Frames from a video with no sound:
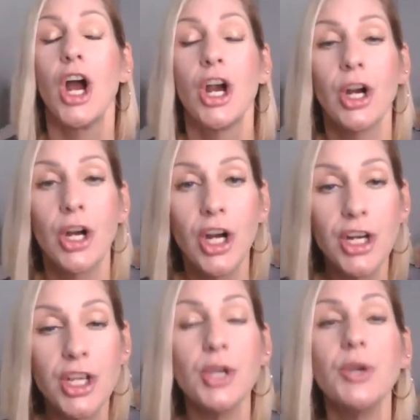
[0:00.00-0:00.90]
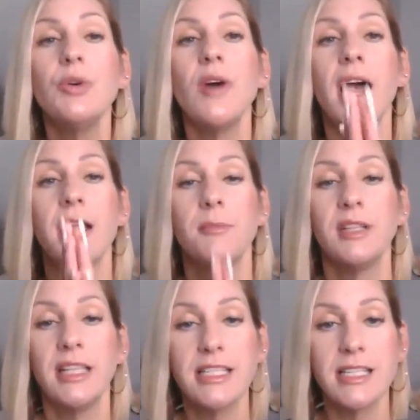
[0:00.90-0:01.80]
heard you, I am
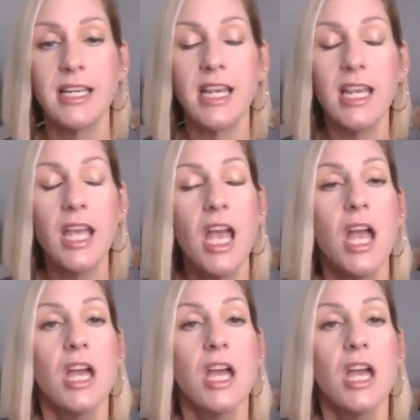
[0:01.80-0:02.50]
listening.